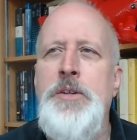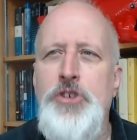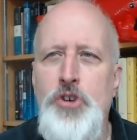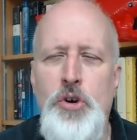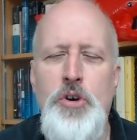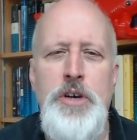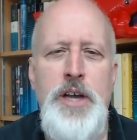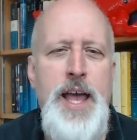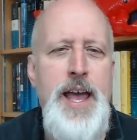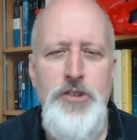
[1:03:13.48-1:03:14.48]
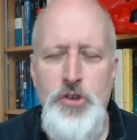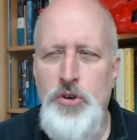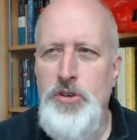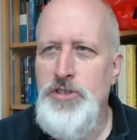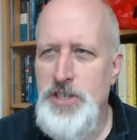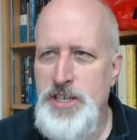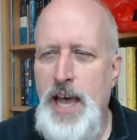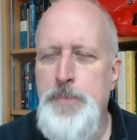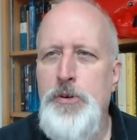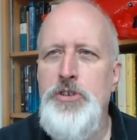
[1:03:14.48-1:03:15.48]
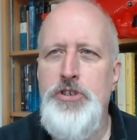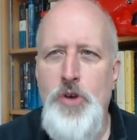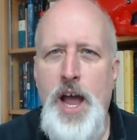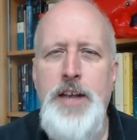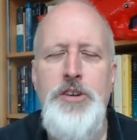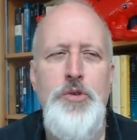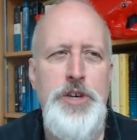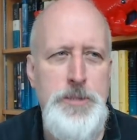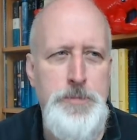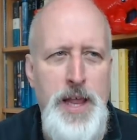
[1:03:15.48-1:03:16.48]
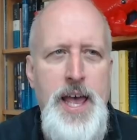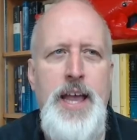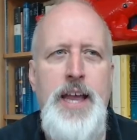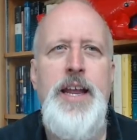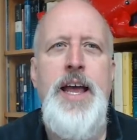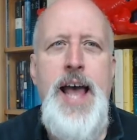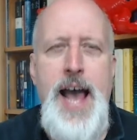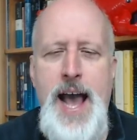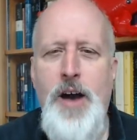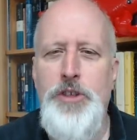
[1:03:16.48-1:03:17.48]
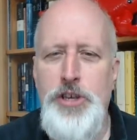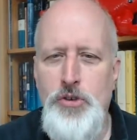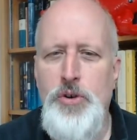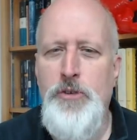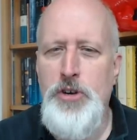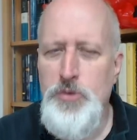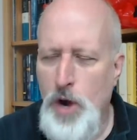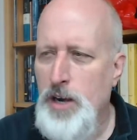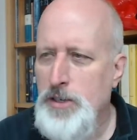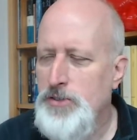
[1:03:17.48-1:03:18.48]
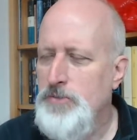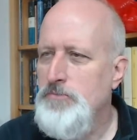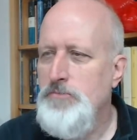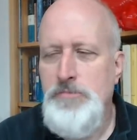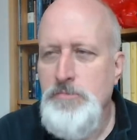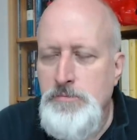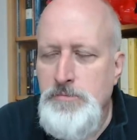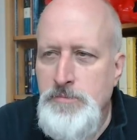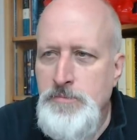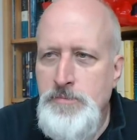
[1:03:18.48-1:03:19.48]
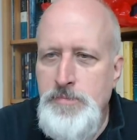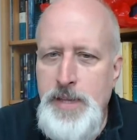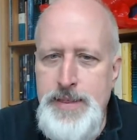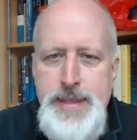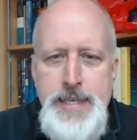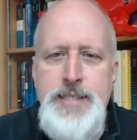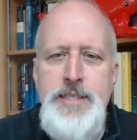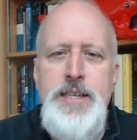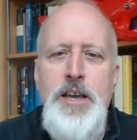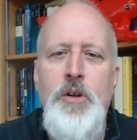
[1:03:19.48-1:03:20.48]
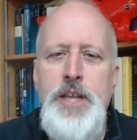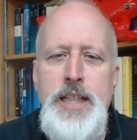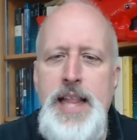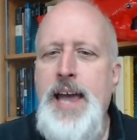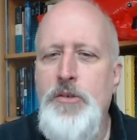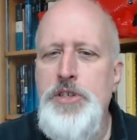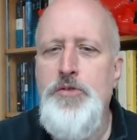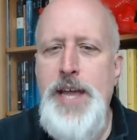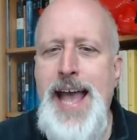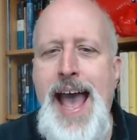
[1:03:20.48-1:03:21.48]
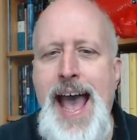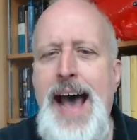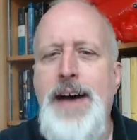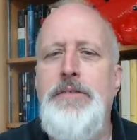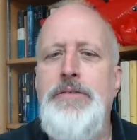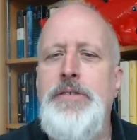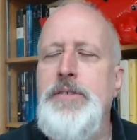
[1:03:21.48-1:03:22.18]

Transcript: Jung and Jung's disciples trying to explain how the universe works. This is the only language we have.